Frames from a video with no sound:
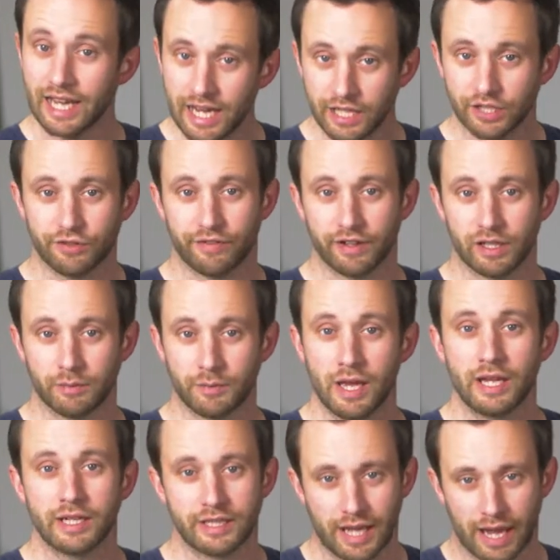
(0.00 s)
each film
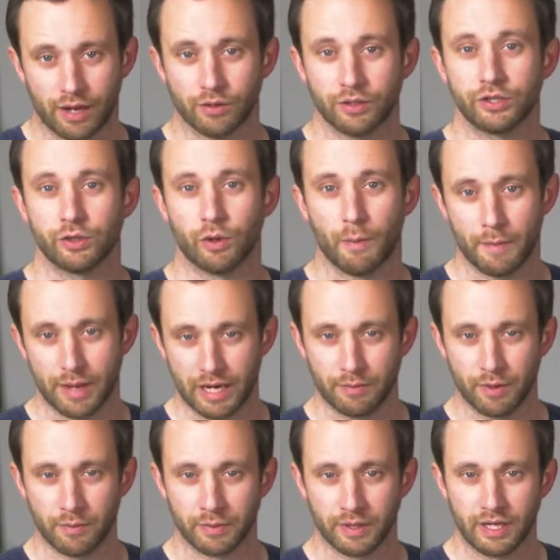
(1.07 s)
down to a
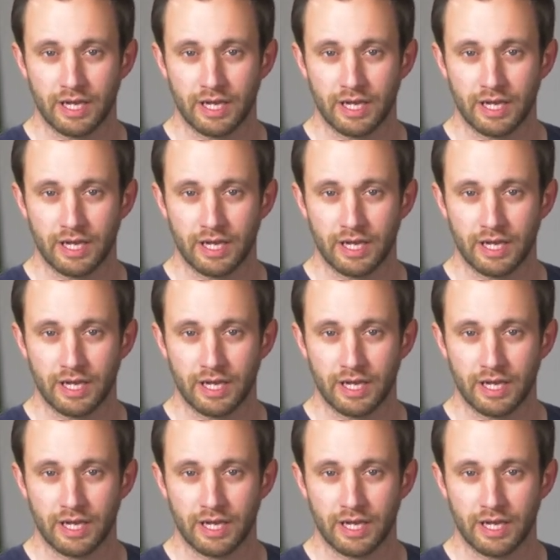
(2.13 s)
minimum.